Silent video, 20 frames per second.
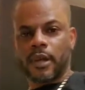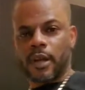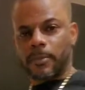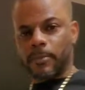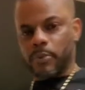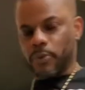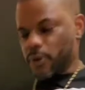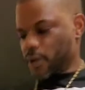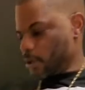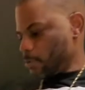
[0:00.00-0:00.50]

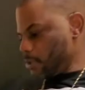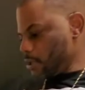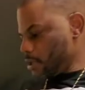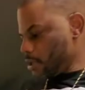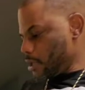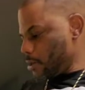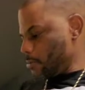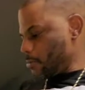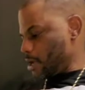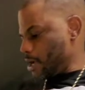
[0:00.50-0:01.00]
Put a bit
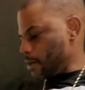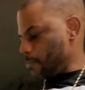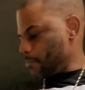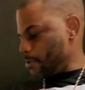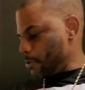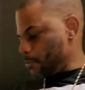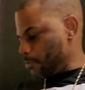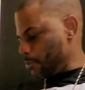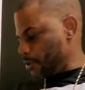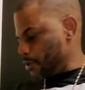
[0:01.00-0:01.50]
of black
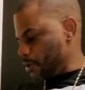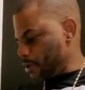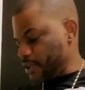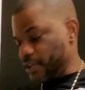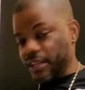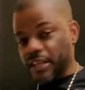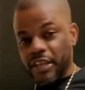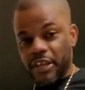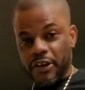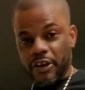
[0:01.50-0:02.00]
pepper in
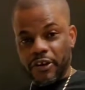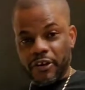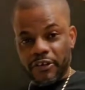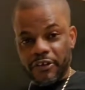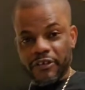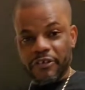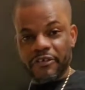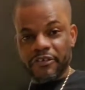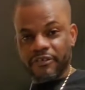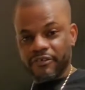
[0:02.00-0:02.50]
here.
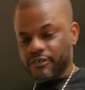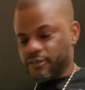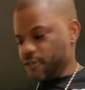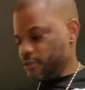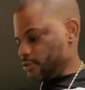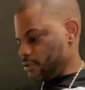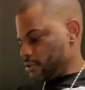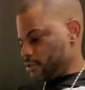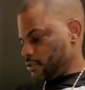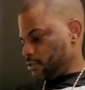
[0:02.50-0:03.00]

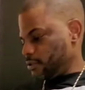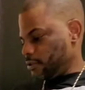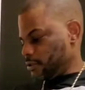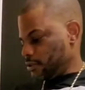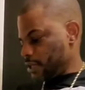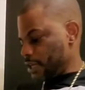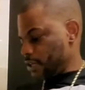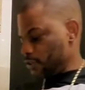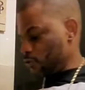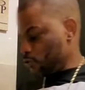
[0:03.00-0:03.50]
I
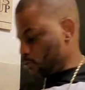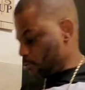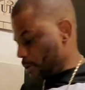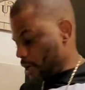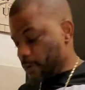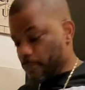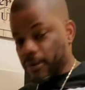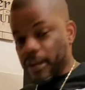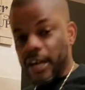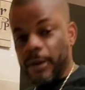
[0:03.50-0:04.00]
like to do my
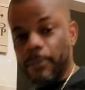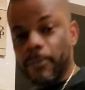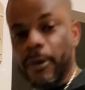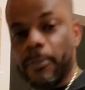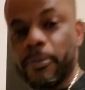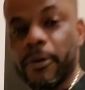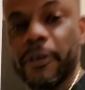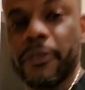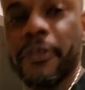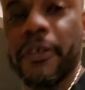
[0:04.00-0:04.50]
black
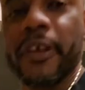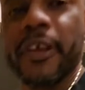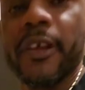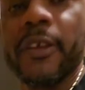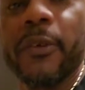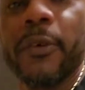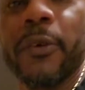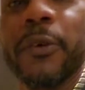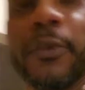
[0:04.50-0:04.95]
pepper thing, you know.